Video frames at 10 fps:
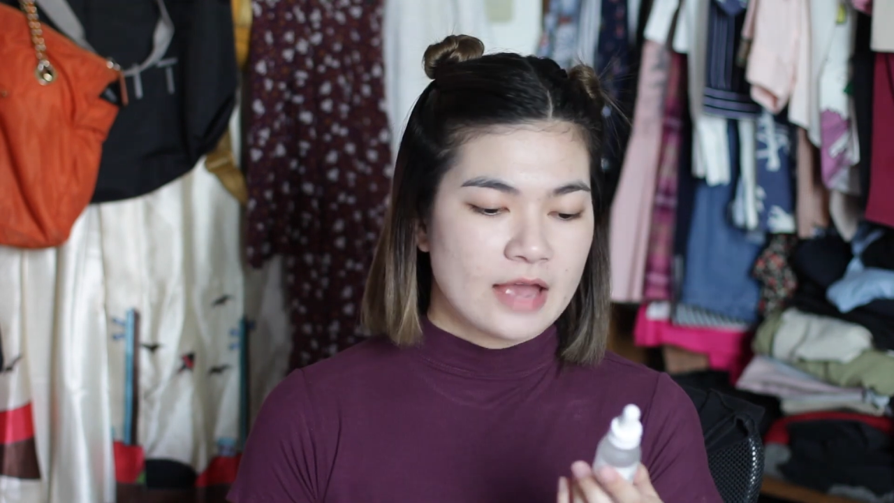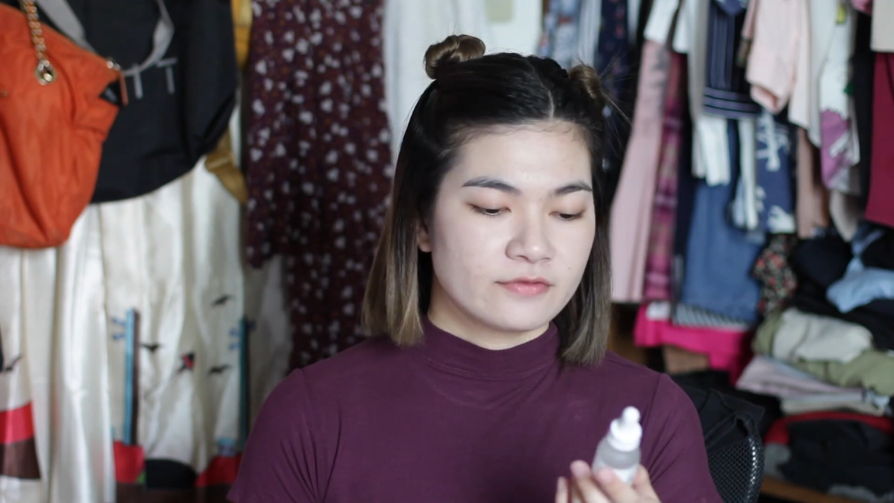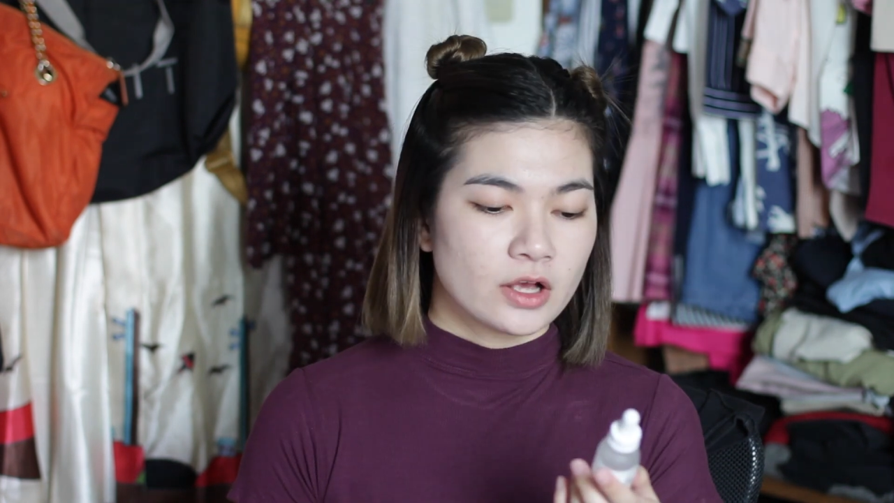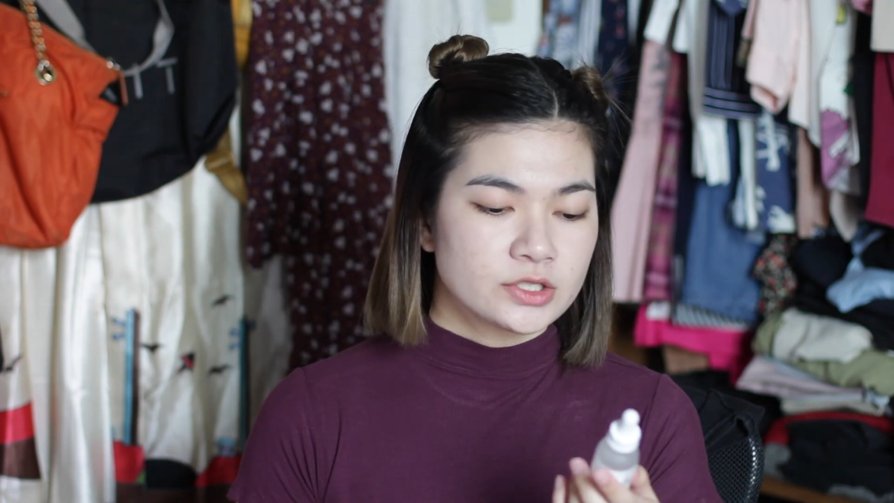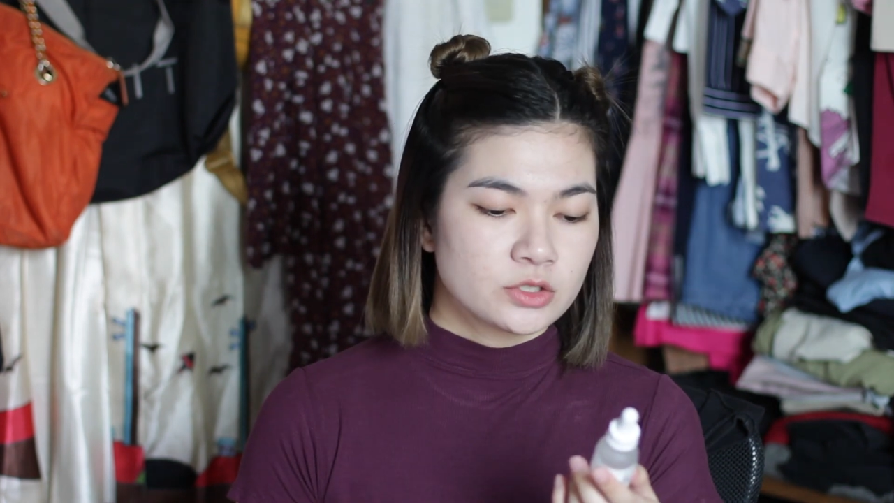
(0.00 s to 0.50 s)

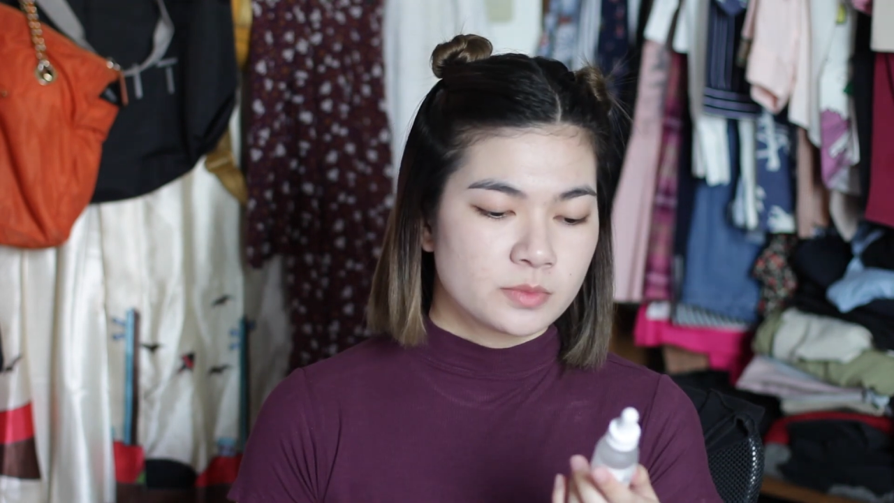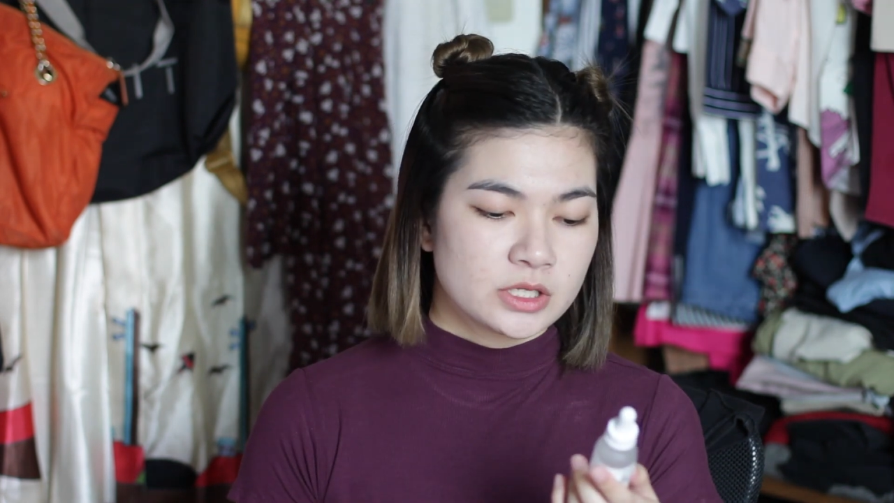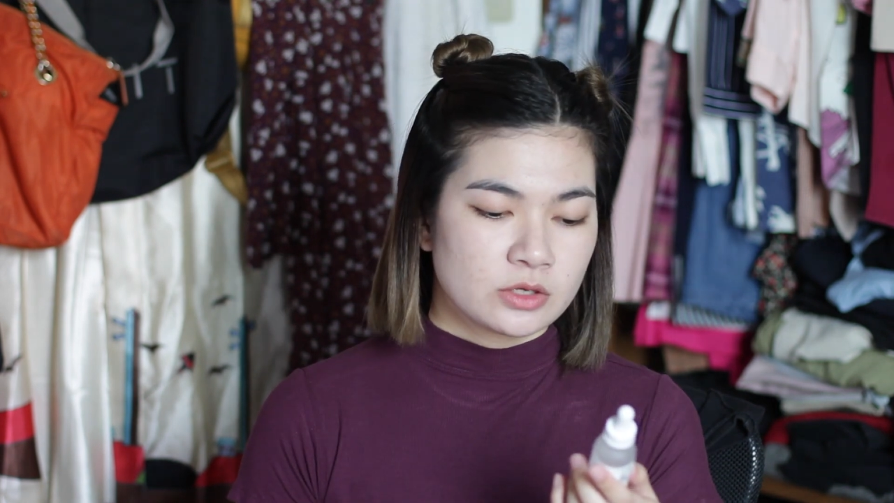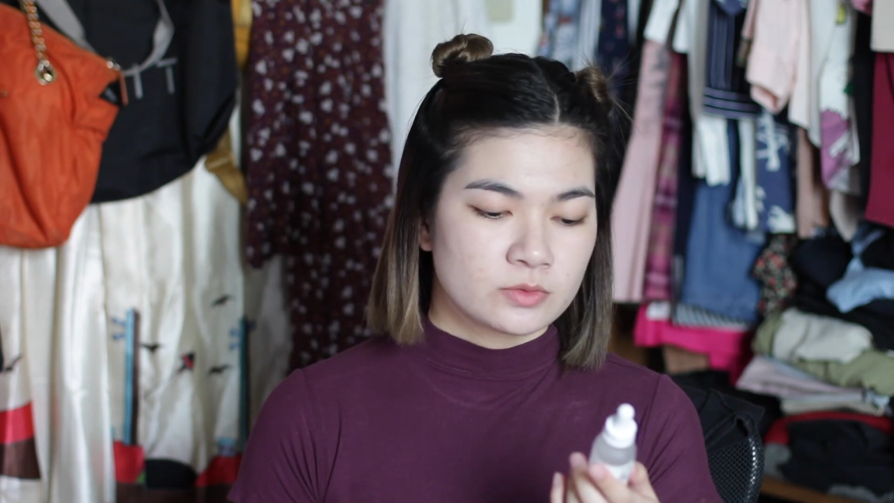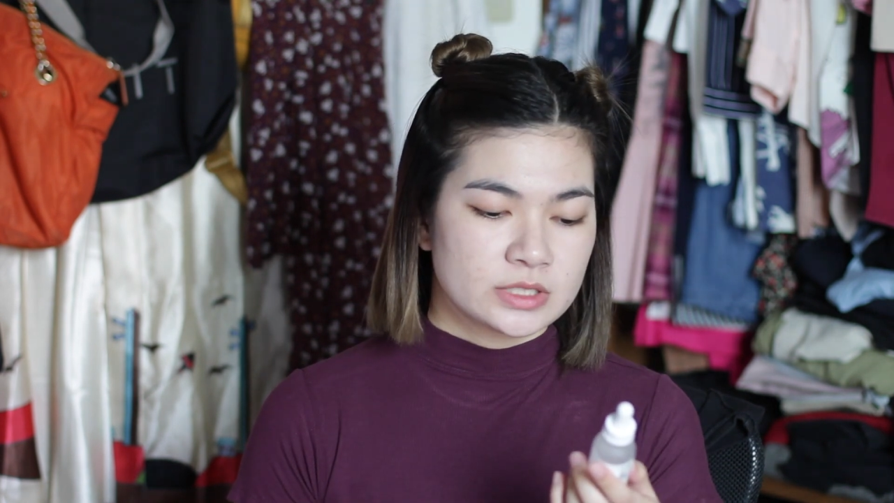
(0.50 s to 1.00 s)
I've also
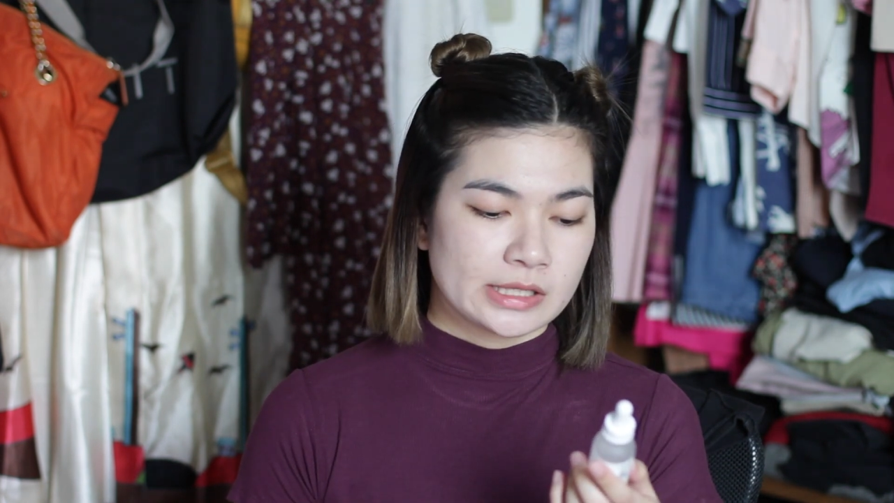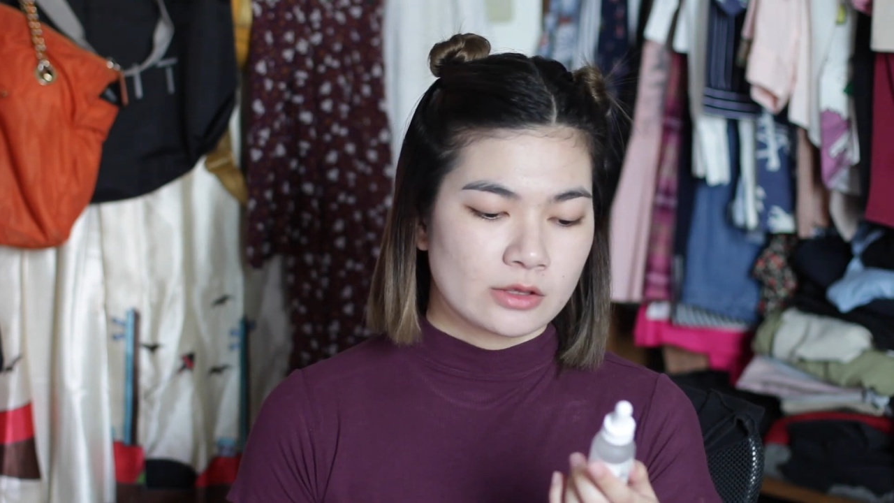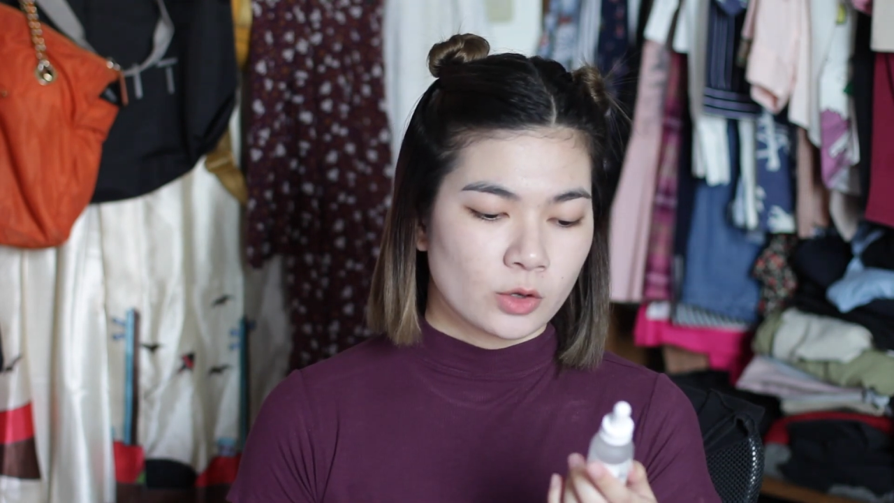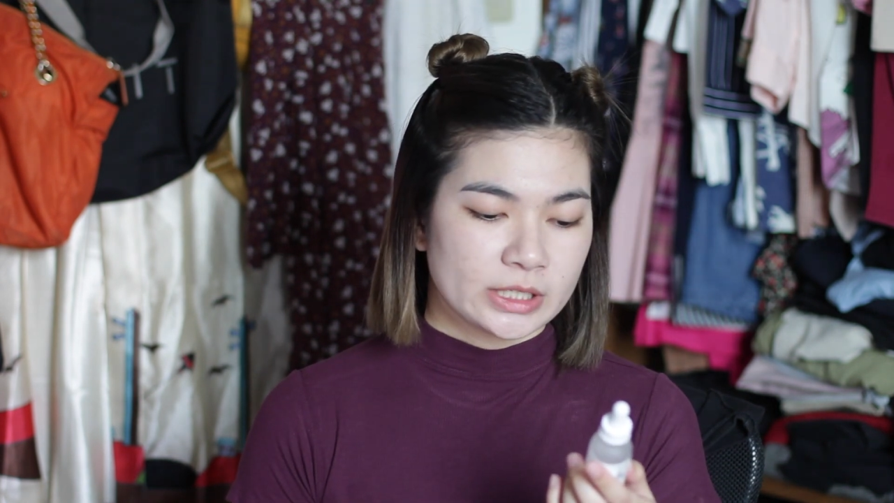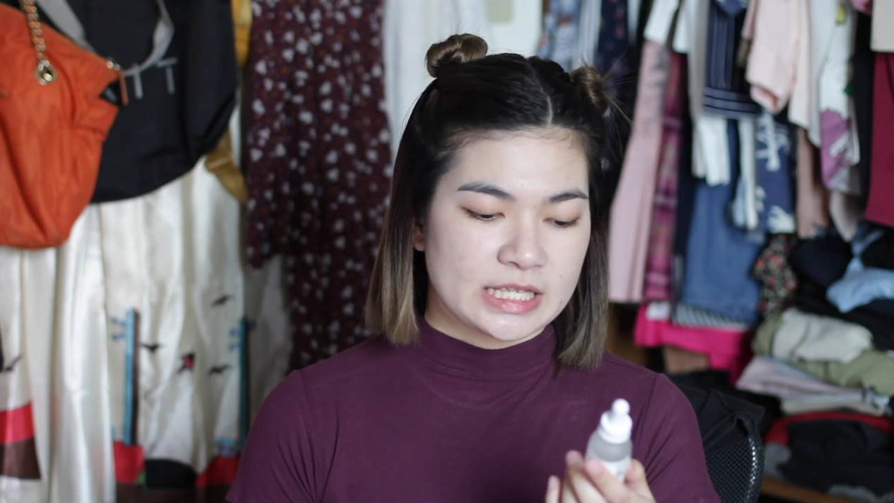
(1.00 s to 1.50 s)
been using
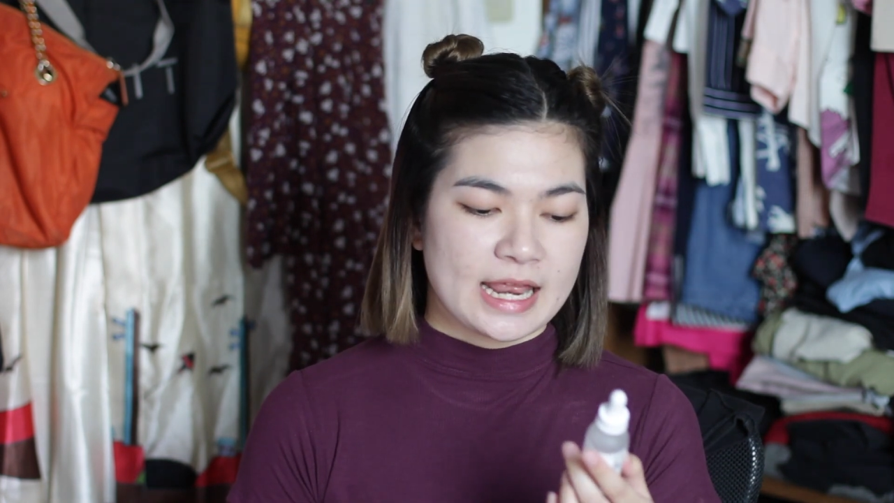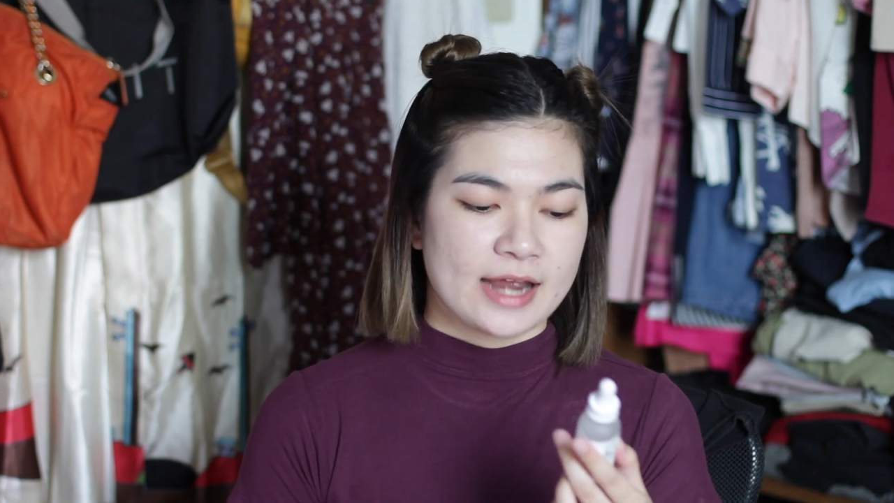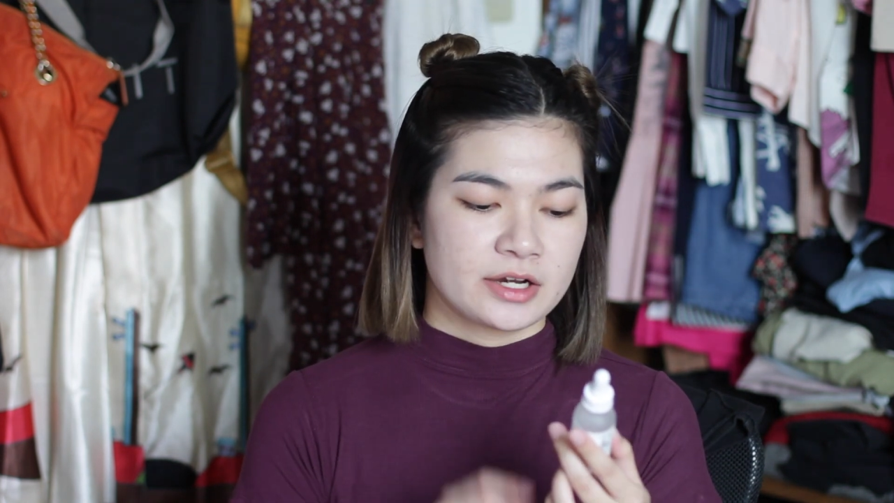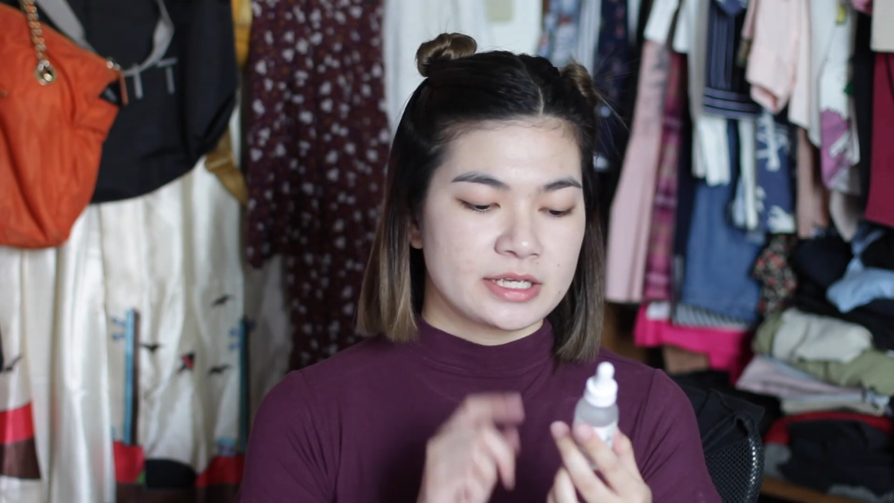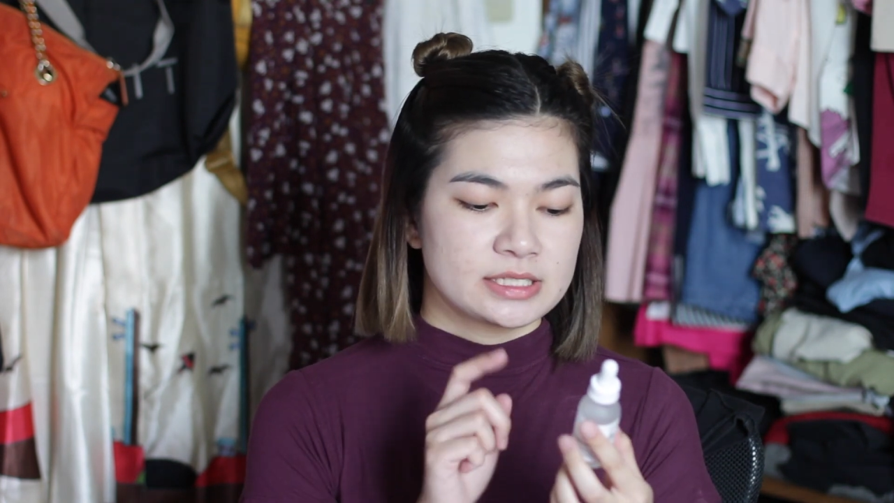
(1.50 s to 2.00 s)
The
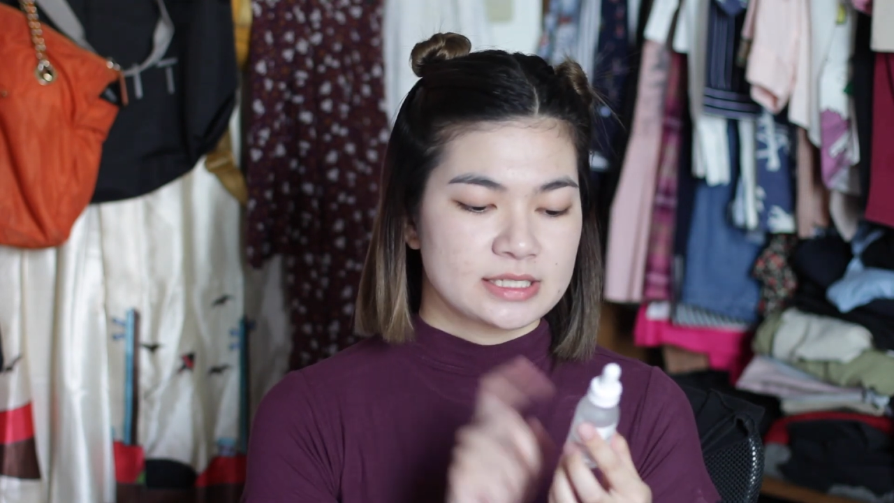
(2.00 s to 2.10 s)
Ordinary's